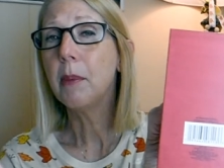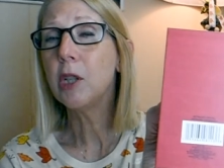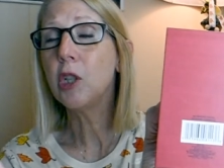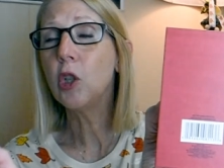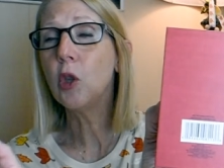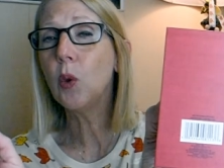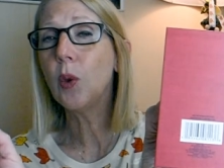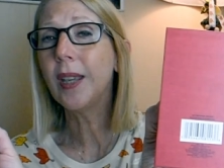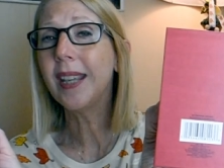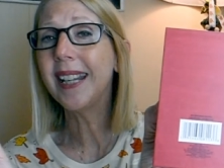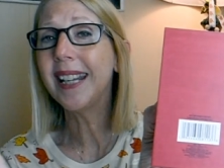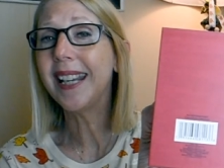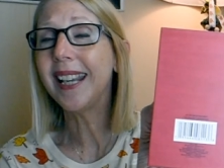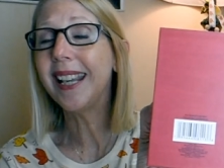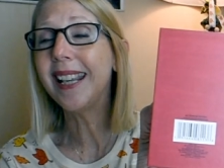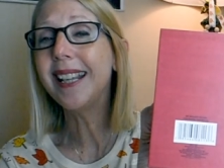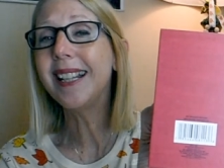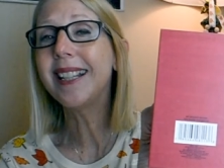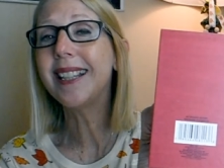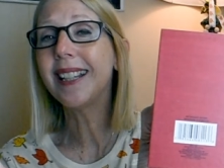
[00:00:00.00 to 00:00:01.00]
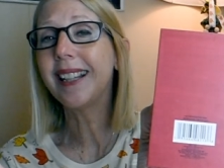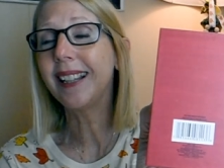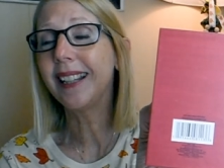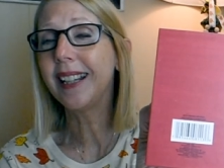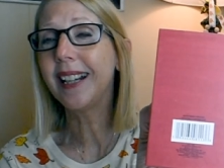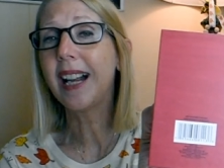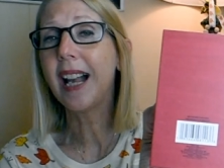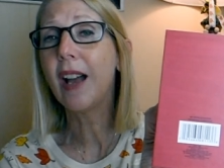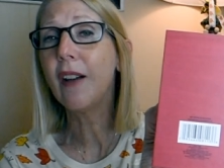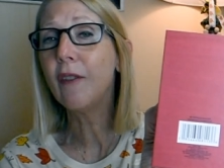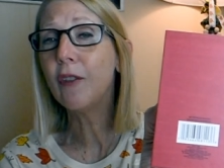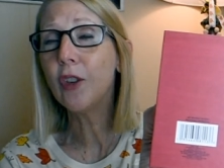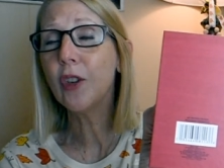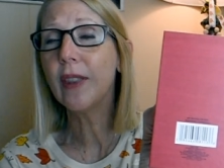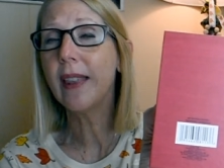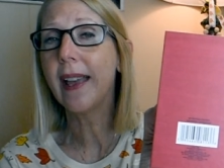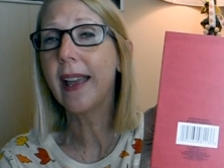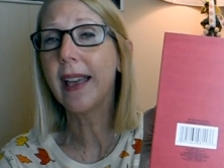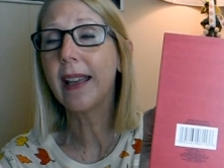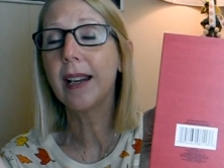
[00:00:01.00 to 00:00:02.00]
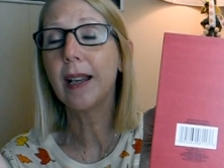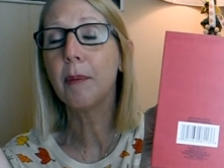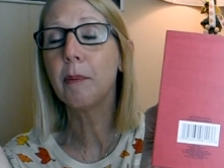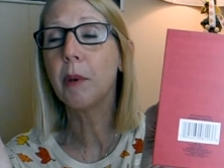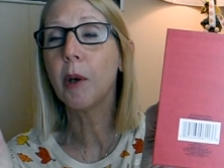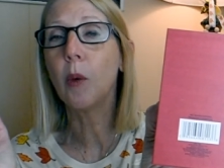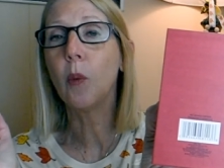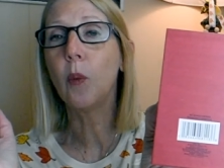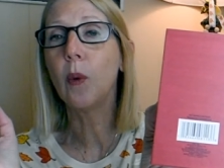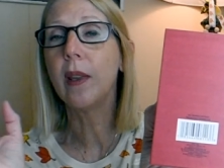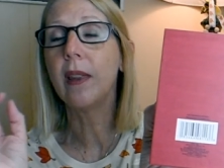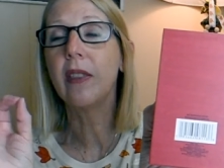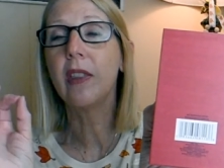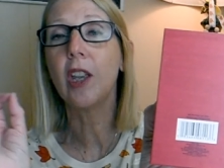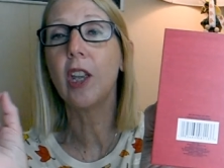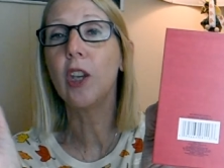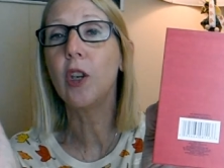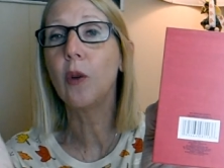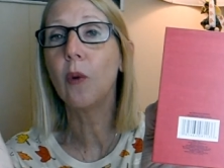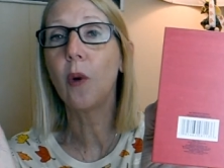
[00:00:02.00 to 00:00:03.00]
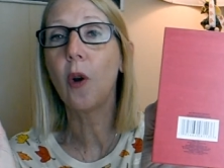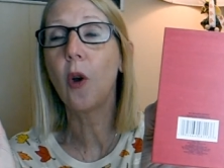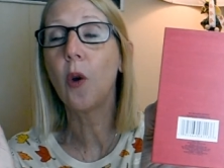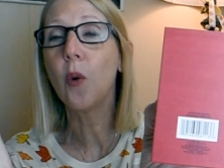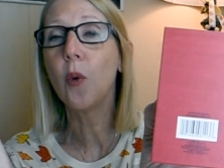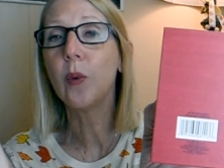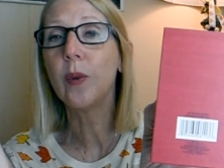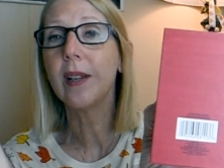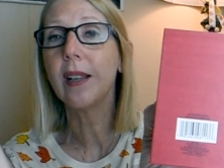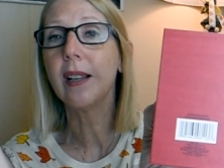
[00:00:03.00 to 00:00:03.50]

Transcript: but you can easily cover that up with your own